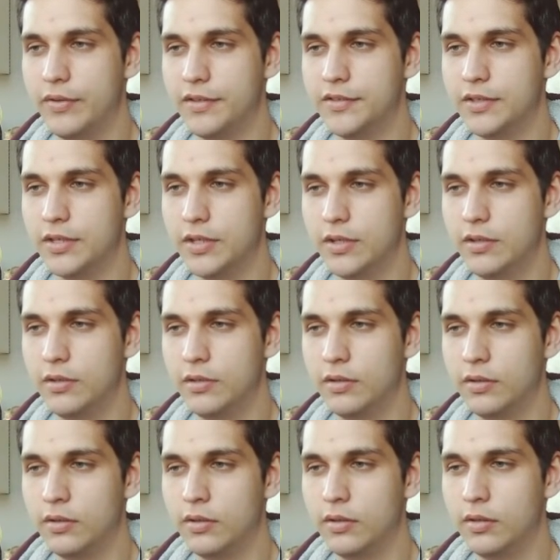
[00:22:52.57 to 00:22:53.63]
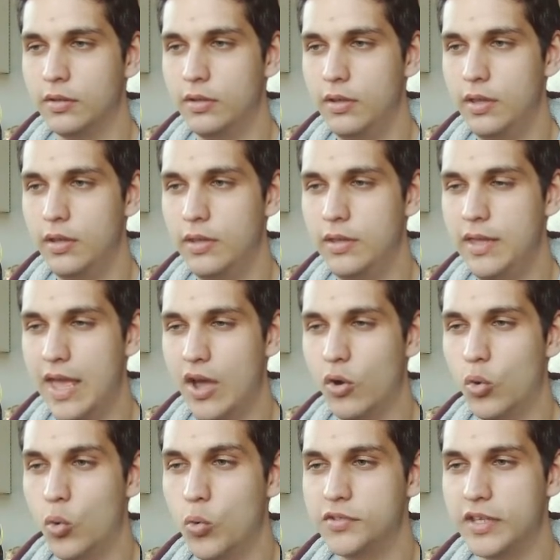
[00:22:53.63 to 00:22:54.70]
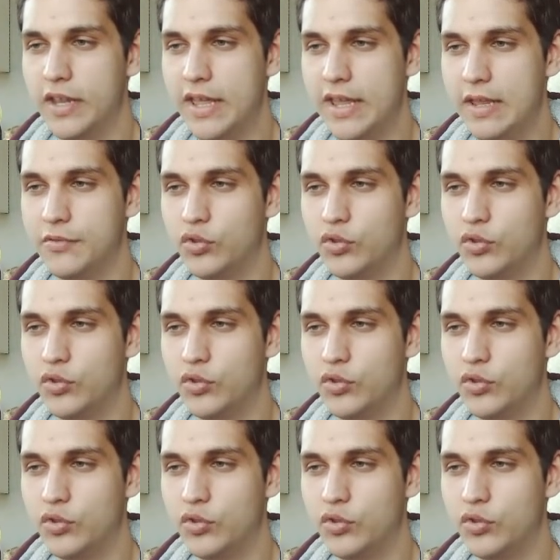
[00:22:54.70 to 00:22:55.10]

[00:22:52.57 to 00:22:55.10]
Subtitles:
to, alternate